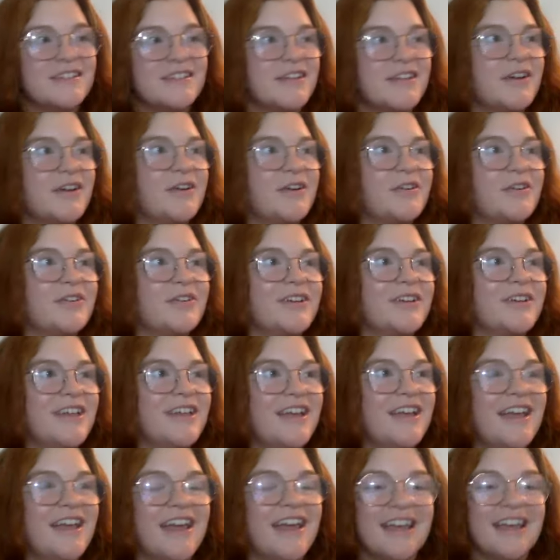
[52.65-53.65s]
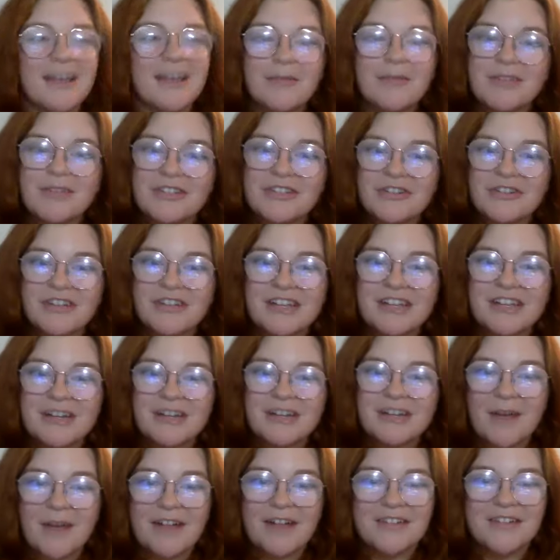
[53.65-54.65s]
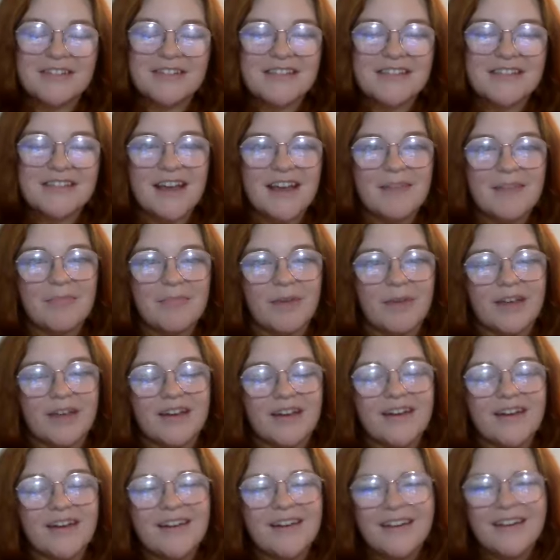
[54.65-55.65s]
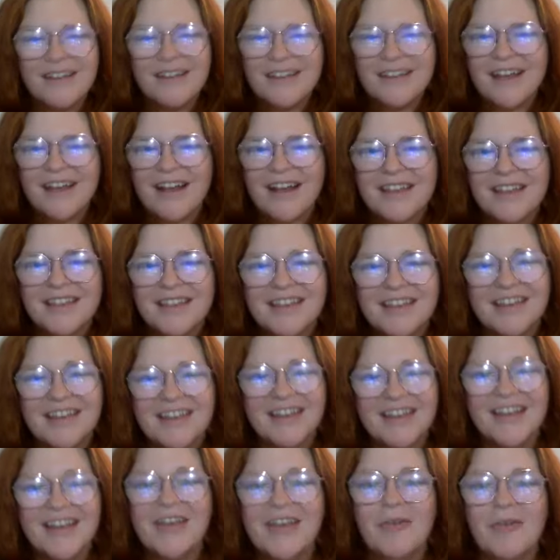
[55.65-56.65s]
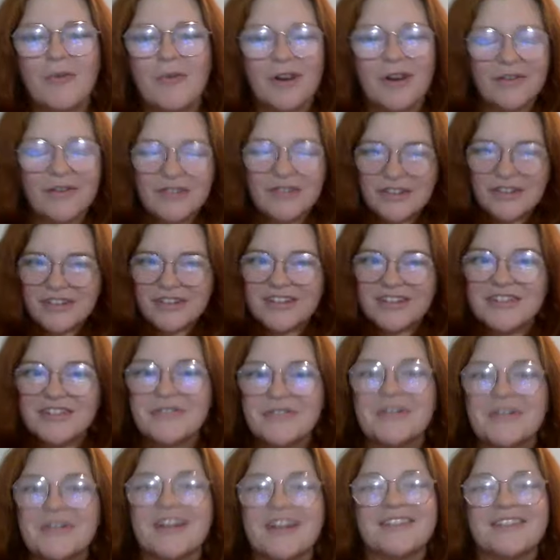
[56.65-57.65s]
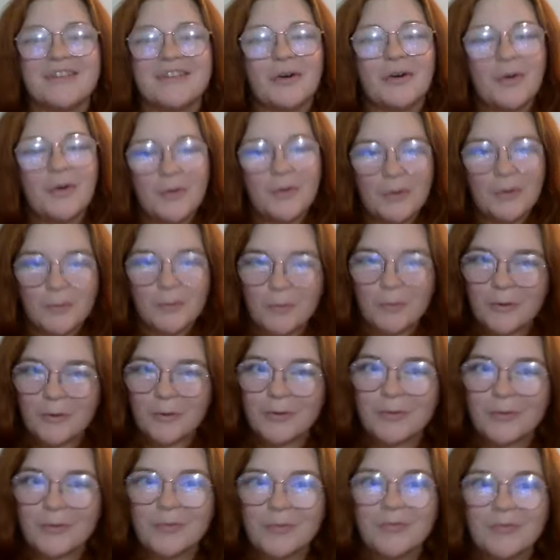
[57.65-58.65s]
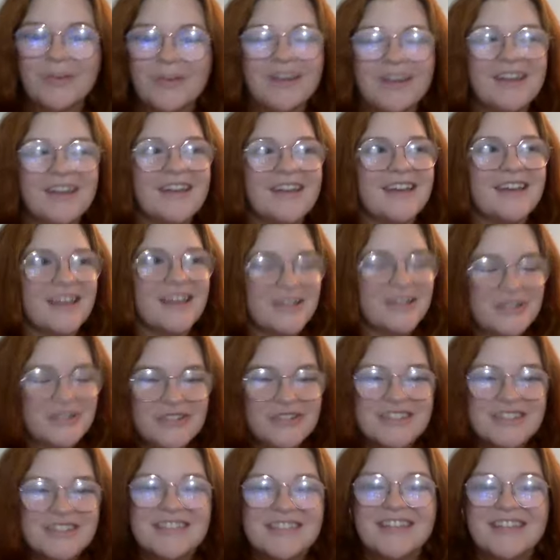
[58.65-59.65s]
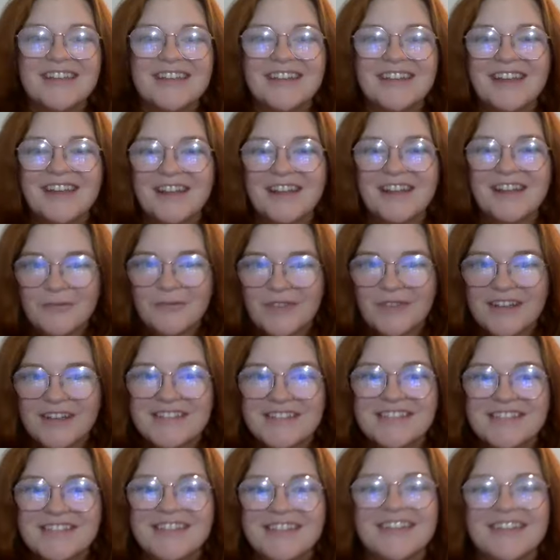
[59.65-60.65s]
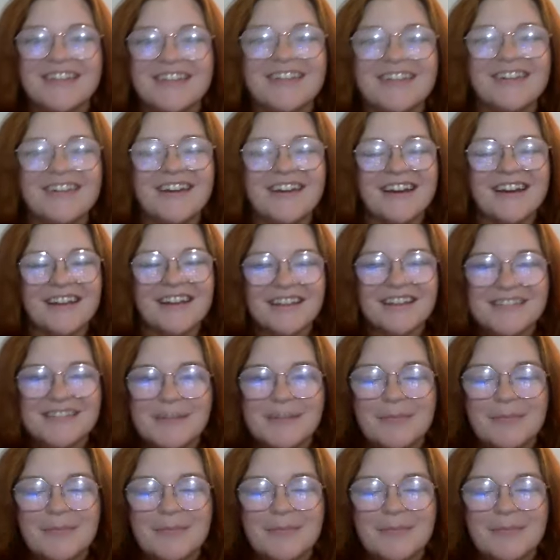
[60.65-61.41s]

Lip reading: So it can be tricky to balance that. But yeah, I think whatever you can do to get the whole room interested and invested and get